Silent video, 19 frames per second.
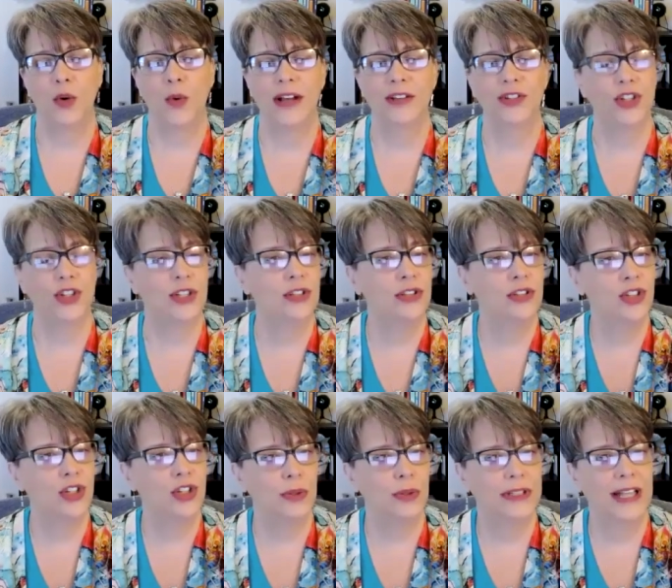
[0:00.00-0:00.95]
questions
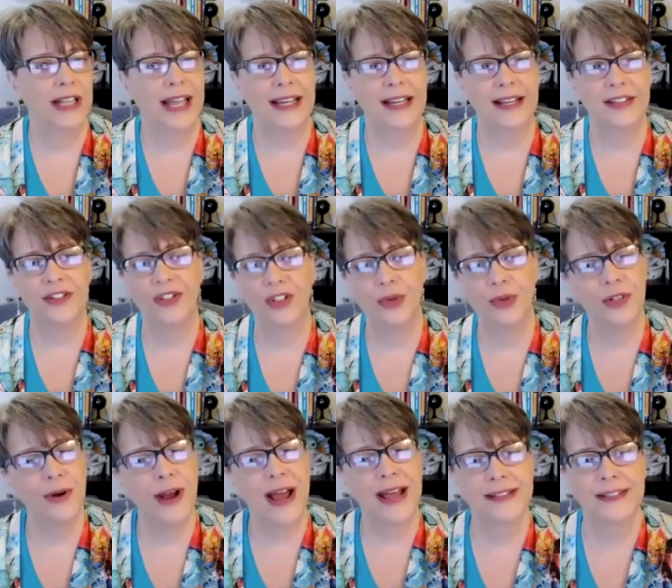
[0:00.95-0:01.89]
you would like us to
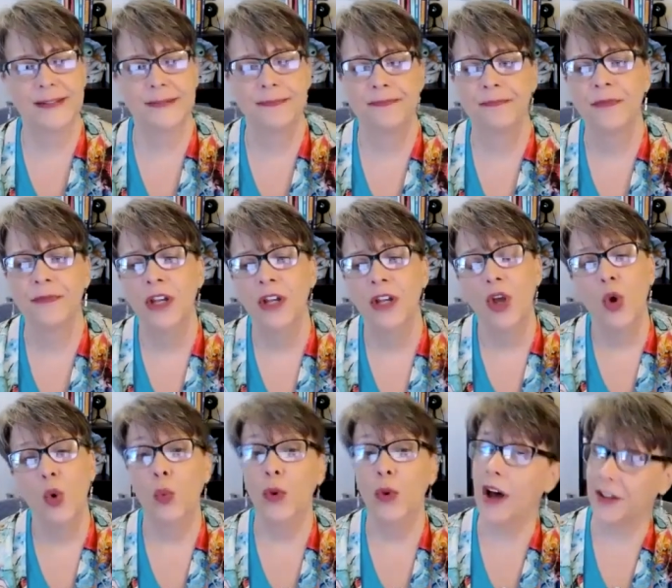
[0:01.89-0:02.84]
address.
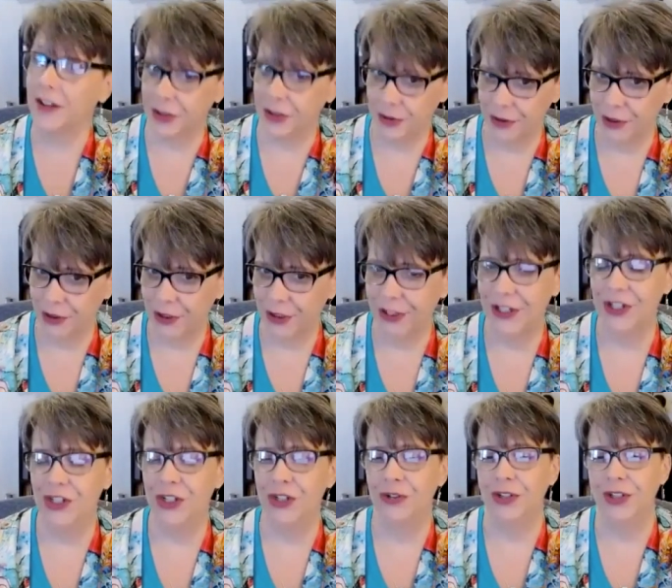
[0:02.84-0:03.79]
We also
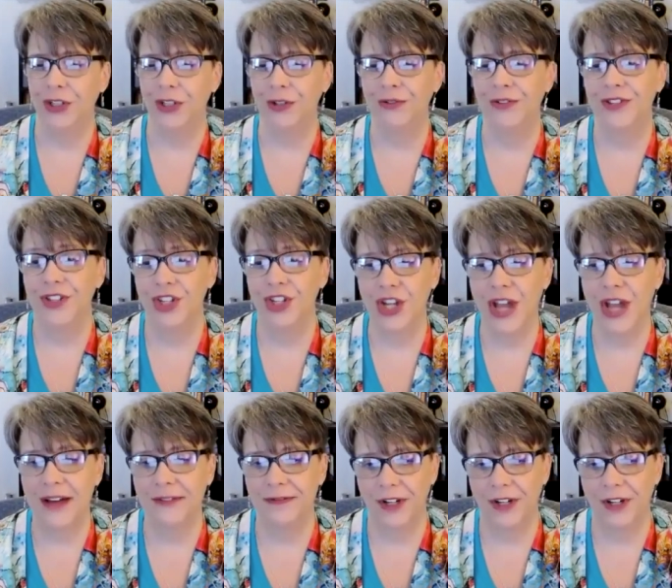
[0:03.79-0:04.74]
encourage you to use the
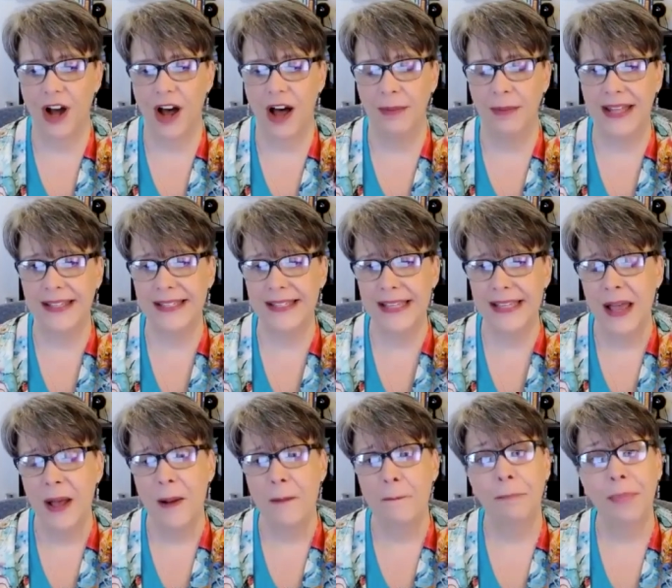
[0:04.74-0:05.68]
chat for comments.
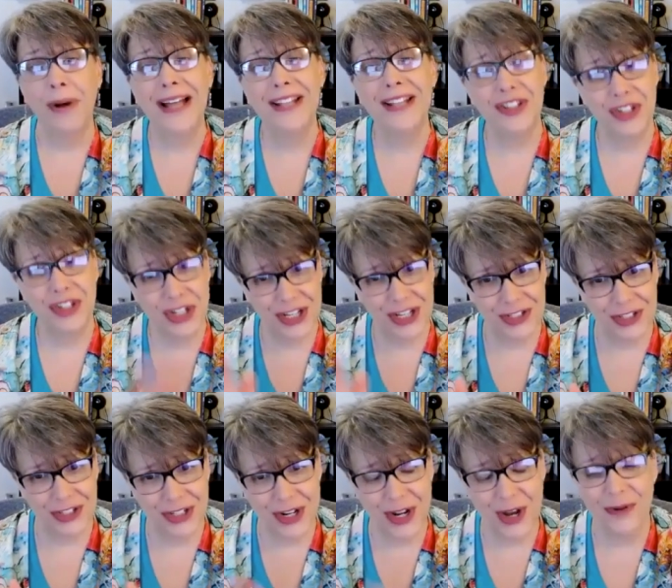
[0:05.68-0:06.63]
But just
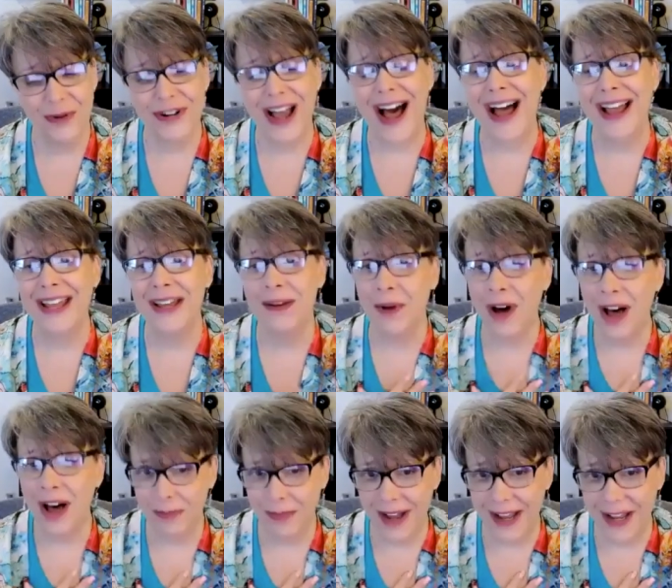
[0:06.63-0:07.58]
to note, I am
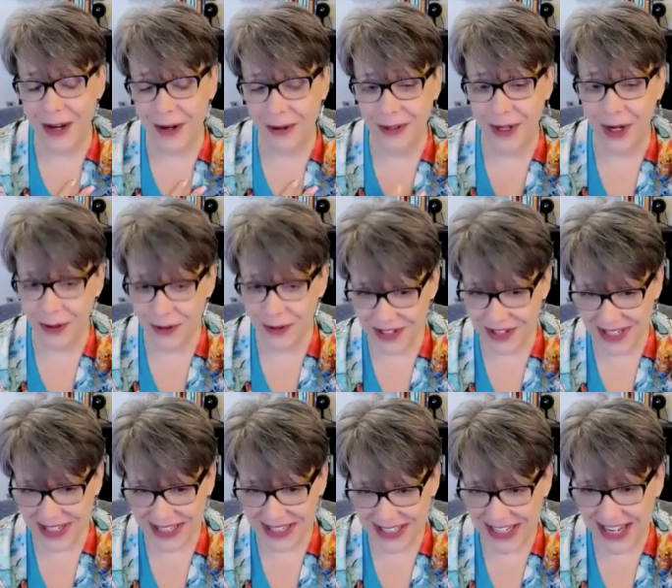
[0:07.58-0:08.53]
on my own
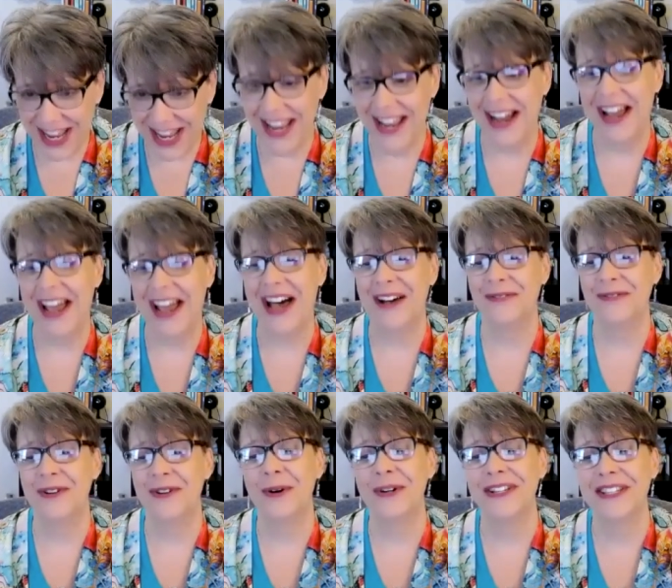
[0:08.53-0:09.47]
hosting today. I have
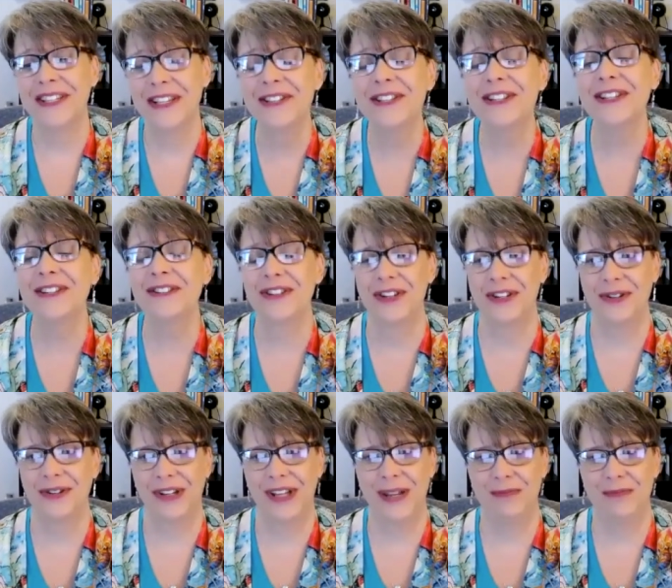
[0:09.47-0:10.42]
no assistant to
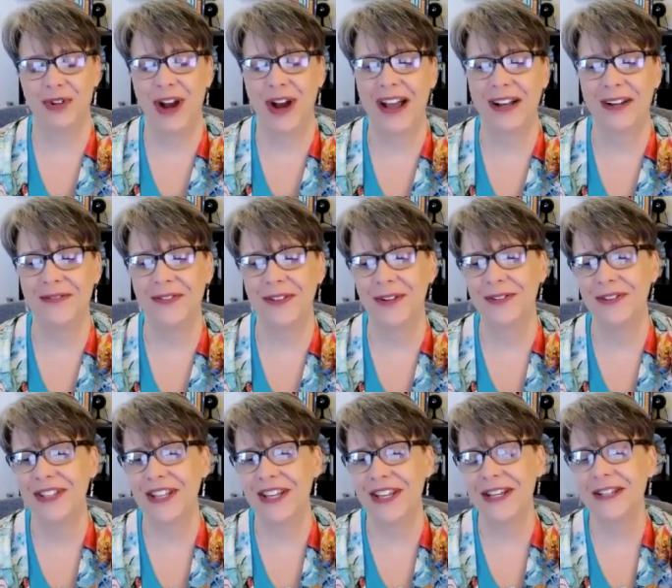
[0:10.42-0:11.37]
keep track of those
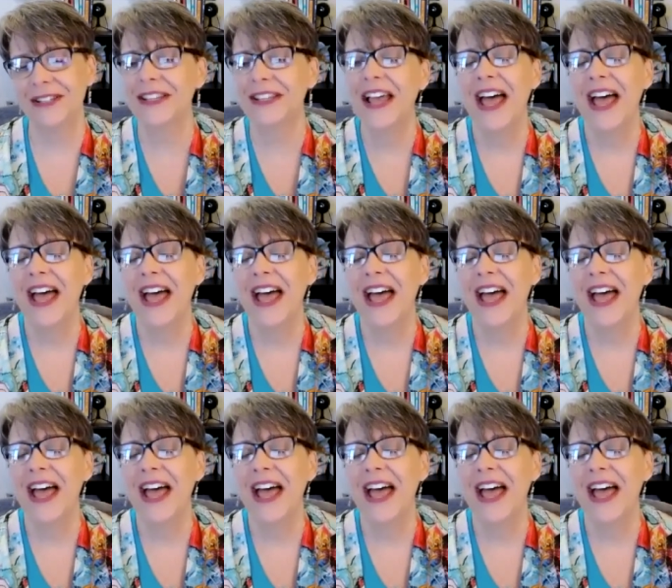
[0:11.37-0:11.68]
things,